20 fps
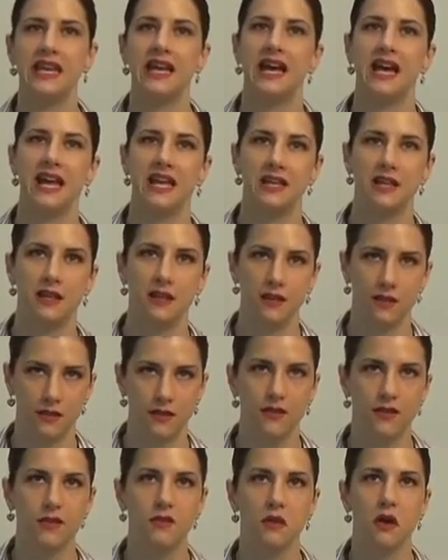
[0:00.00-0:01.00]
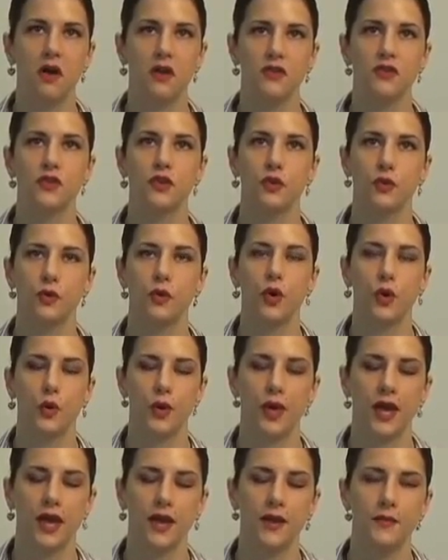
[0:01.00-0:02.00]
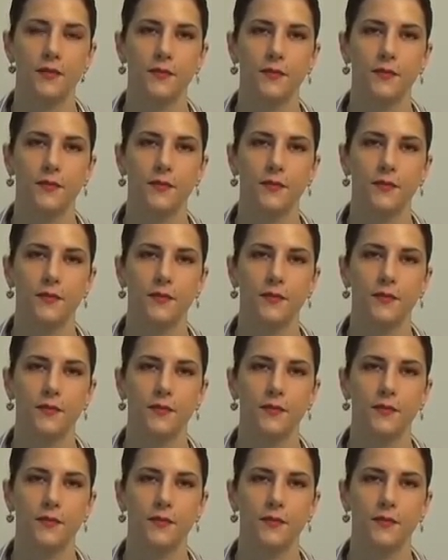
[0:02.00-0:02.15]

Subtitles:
hiking is also okay.